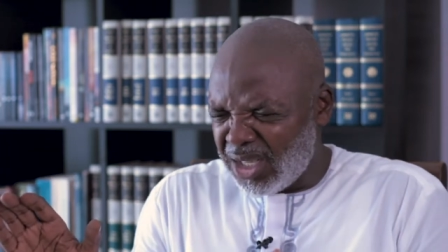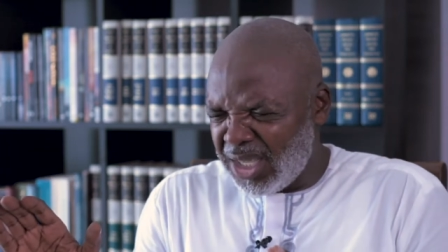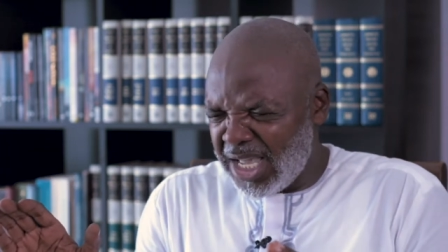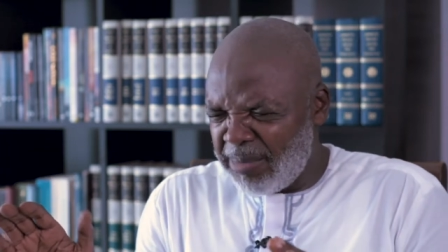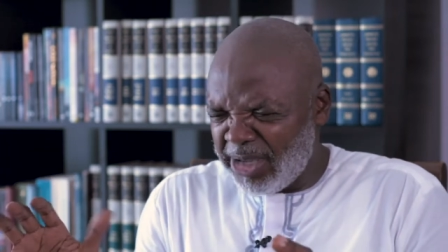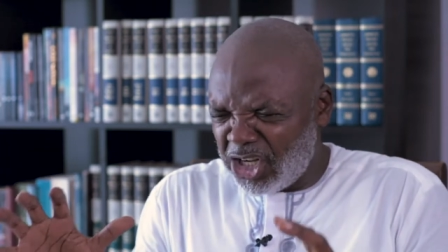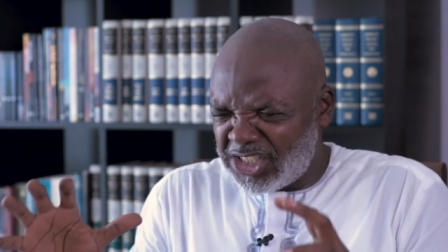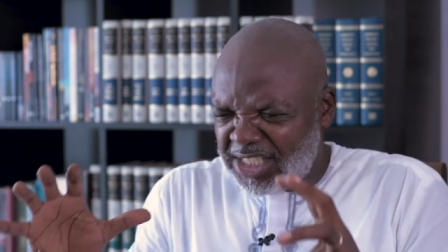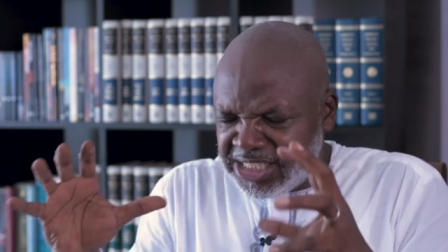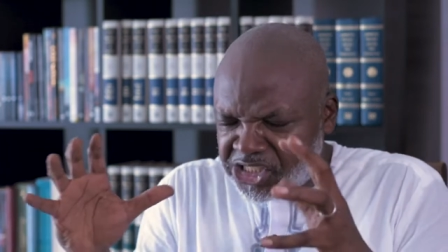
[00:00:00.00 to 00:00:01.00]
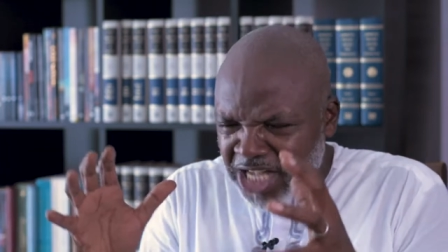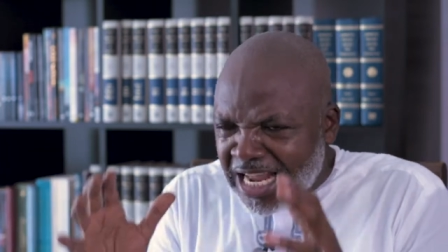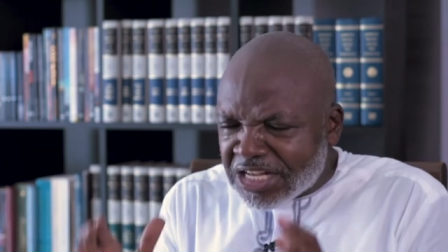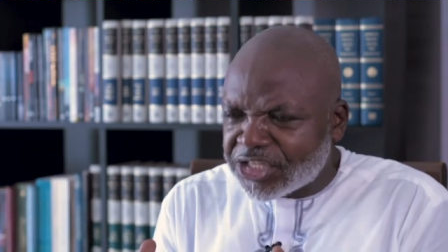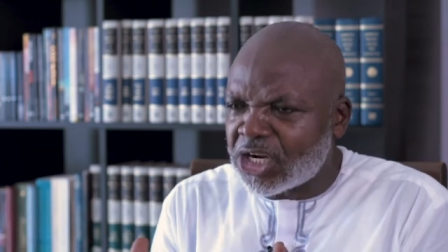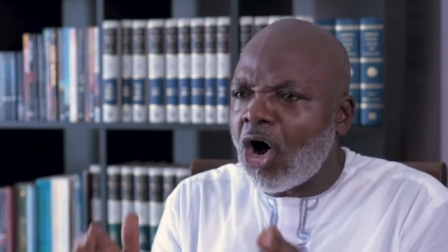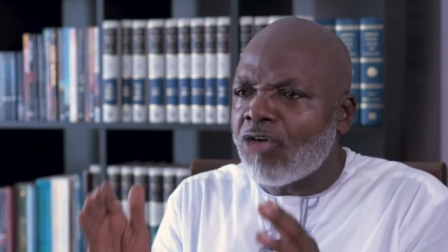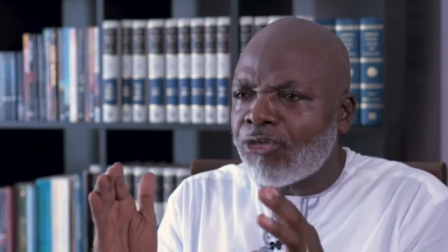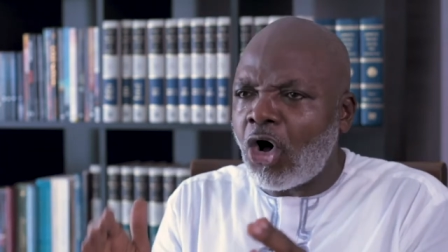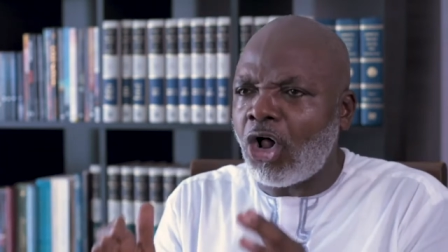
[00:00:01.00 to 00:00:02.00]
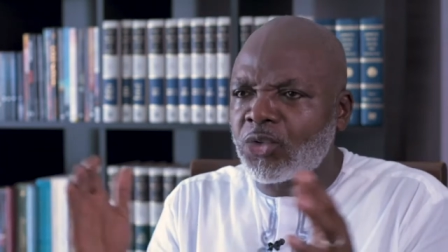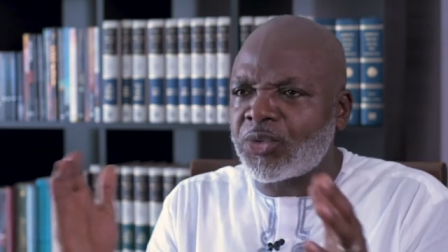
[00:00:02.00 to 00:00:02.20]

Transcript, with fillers: Yeah, because the center of all